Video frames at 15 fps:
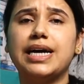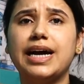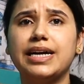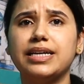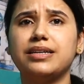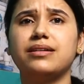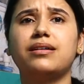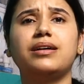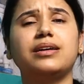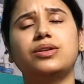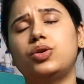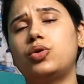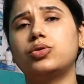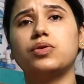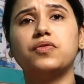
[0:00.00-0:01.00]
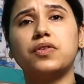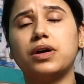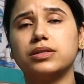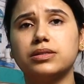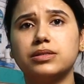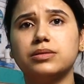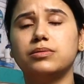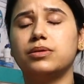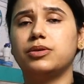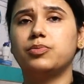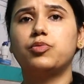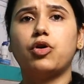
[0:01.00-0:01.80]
diarrhea and a lot of other uh,